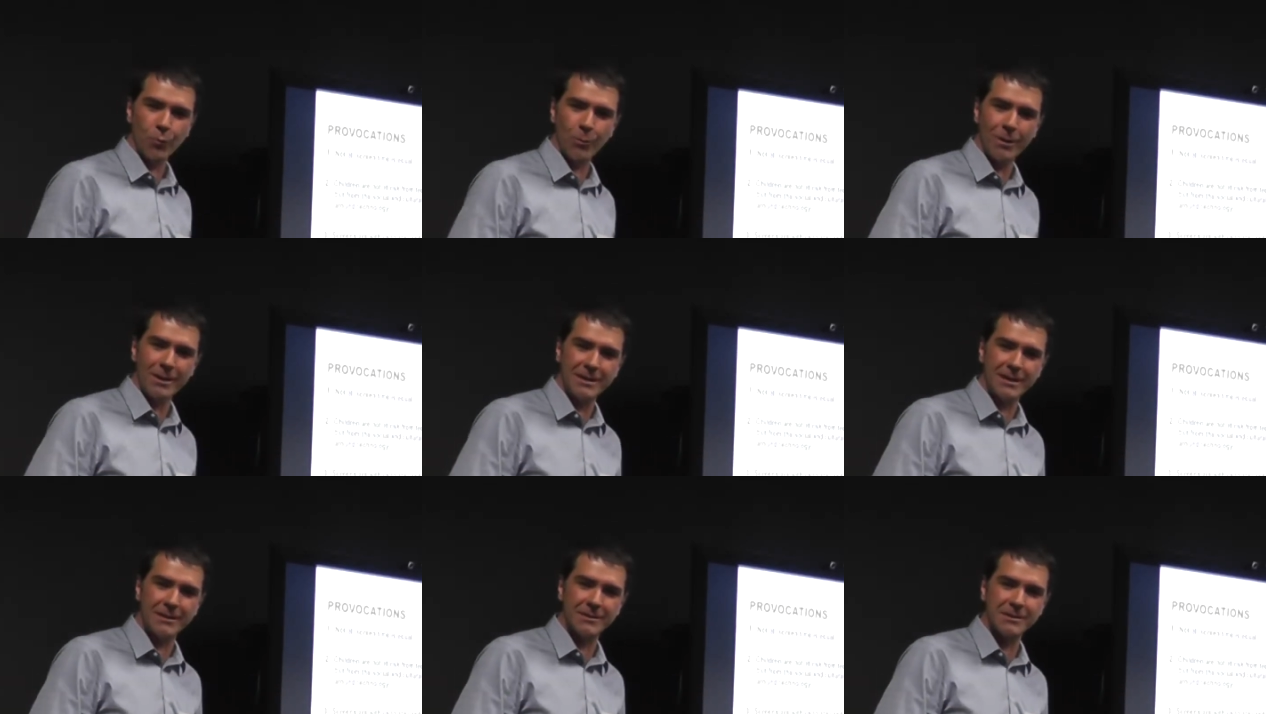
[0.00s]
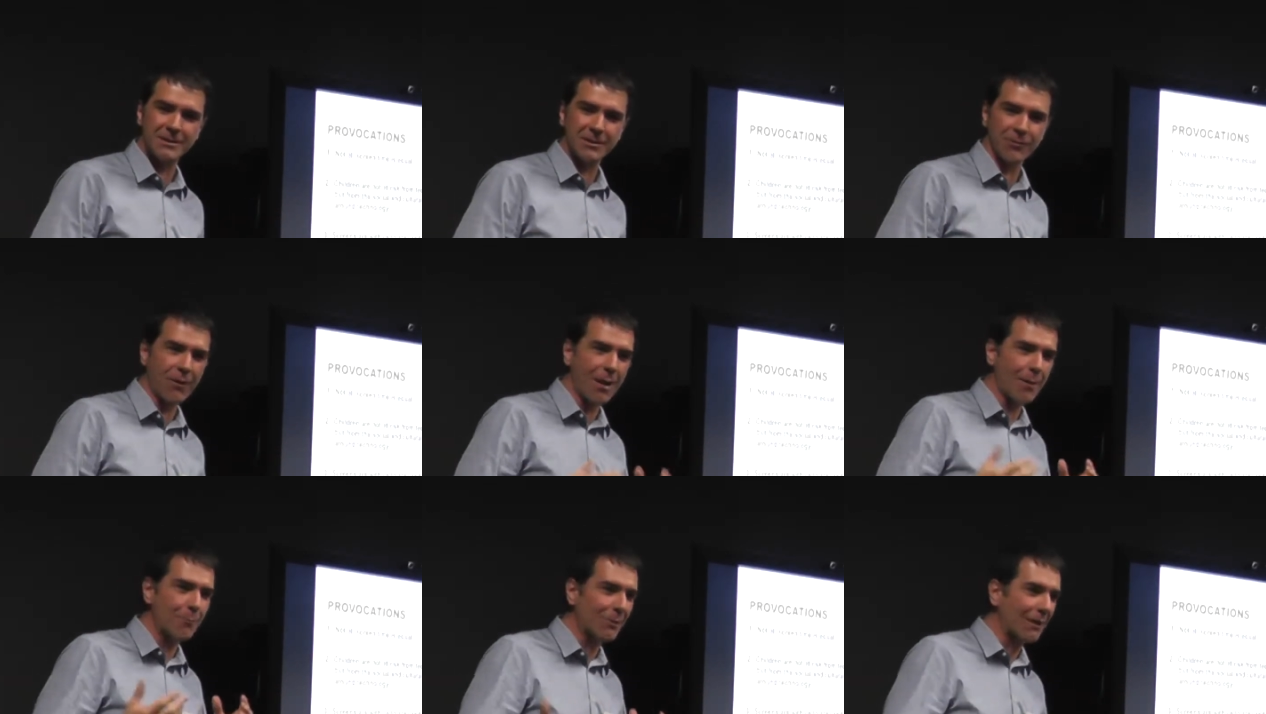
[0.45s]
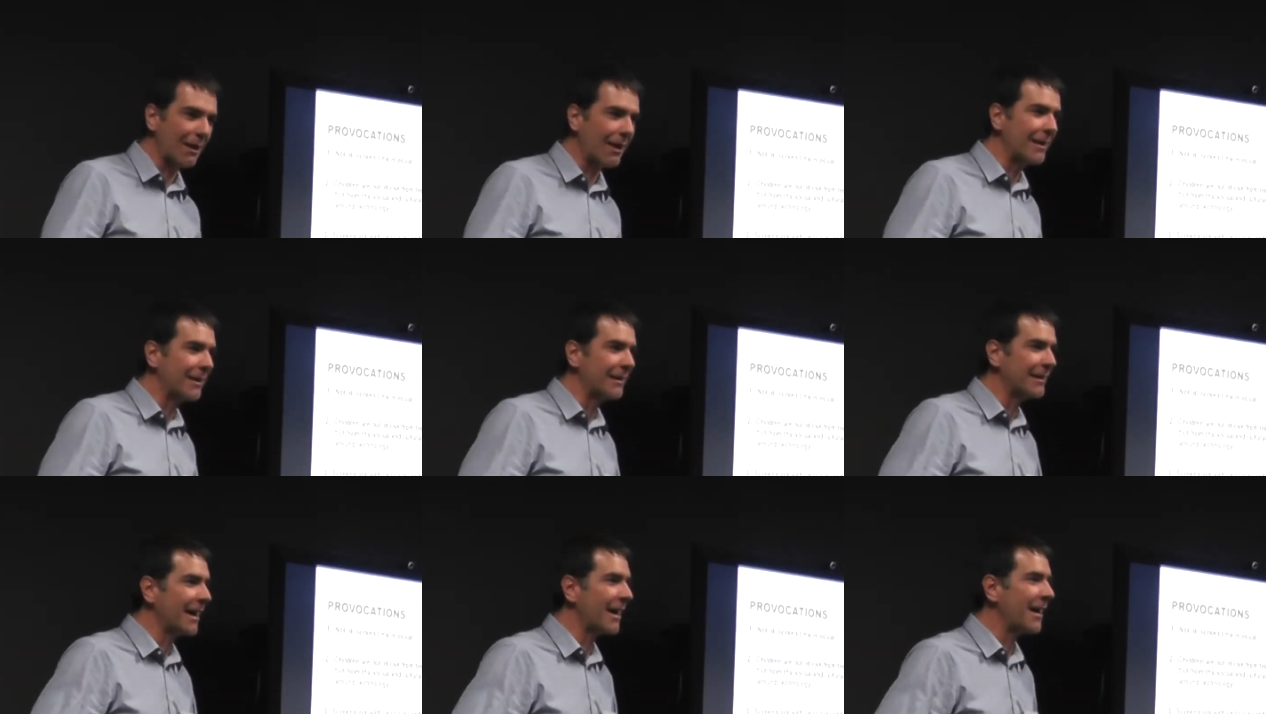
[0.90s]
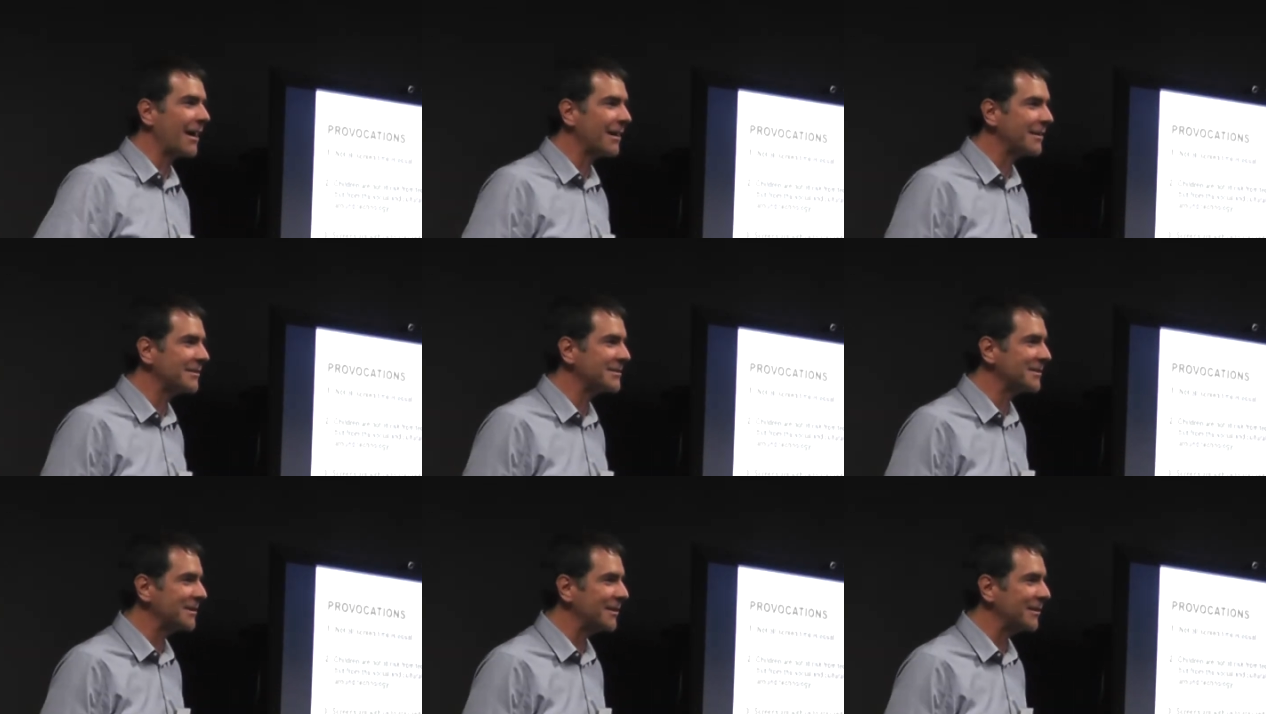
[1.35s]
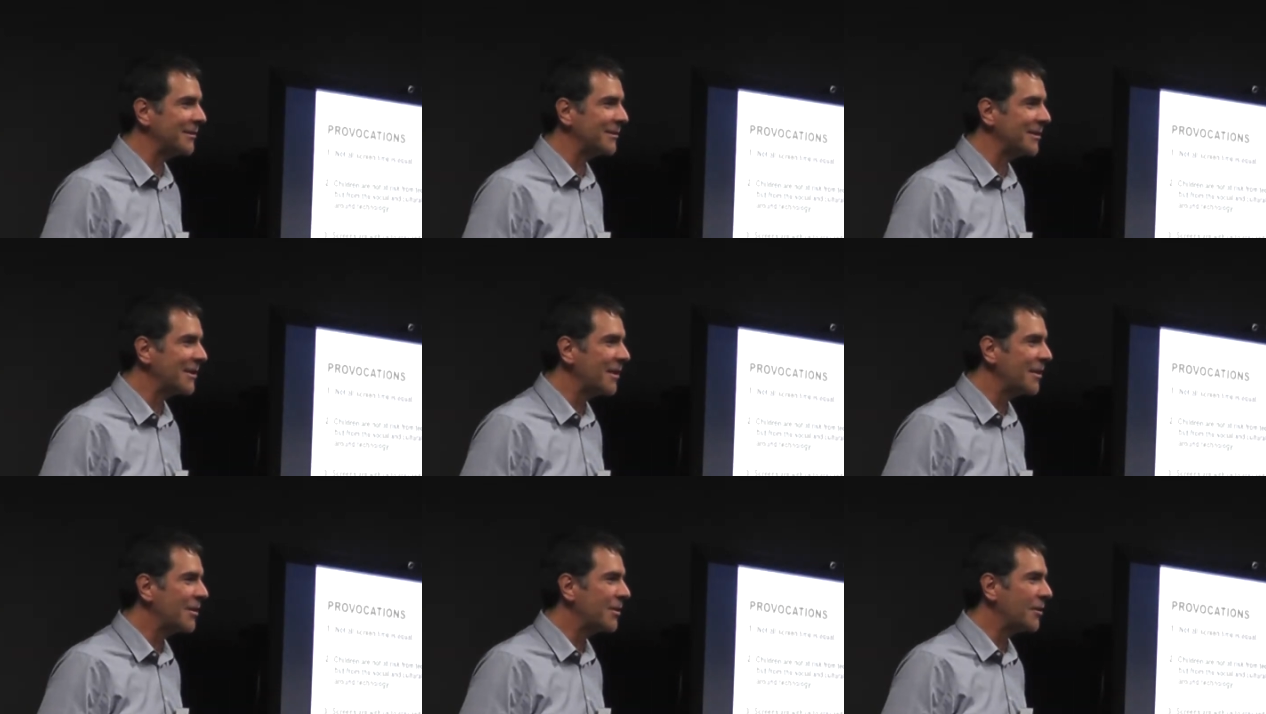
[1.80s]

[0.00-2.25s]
We did sit around playing cards and